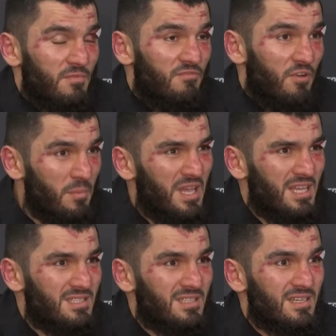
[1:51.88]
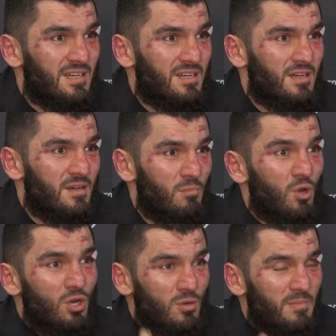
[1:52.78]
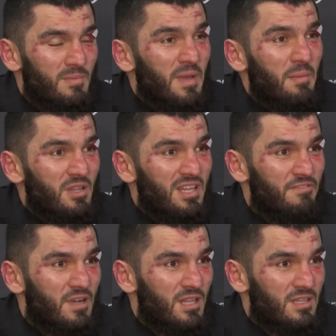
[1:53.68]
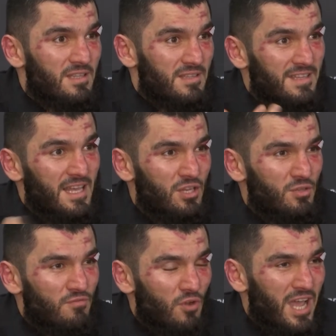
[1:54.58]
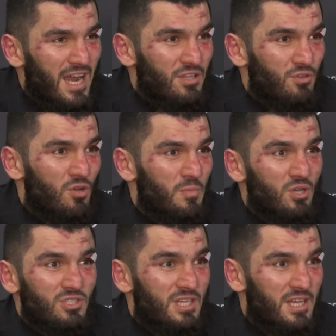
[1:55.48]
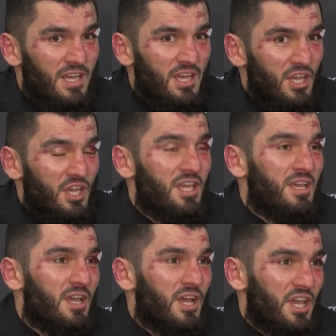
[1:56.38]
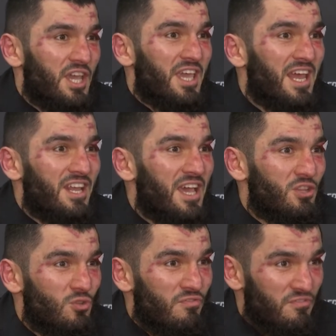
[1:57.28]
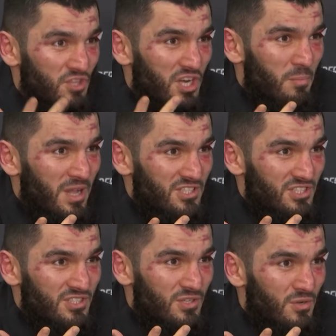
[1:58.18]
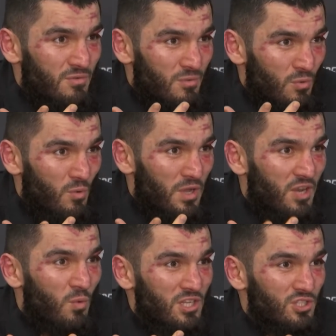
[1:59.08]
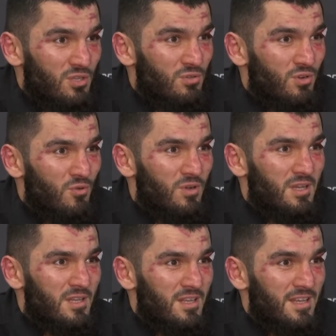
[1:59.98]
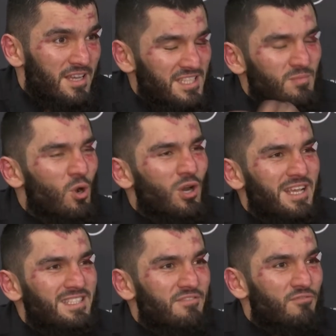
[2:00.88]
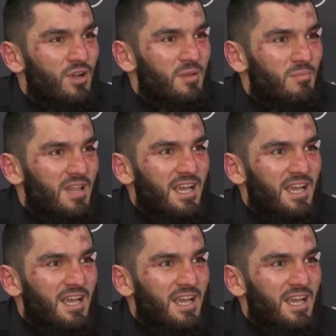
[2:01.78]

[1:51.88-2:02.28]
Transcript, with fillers: For me, is uh, more maybe difficult than for Yarde. You know, because he he can get three belts in one shot. You know, it's more easy for him.